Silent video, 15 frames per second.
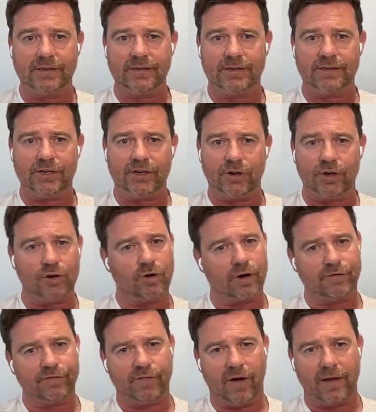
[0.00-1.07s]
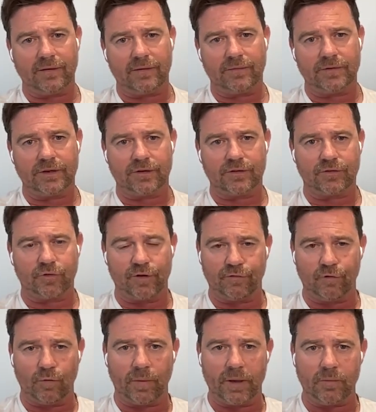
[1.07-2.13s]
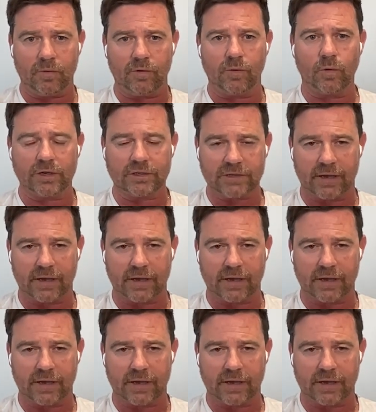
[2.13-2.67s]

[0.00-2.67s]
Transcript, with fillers: you know, you're not going to fight you know three, four people that want to take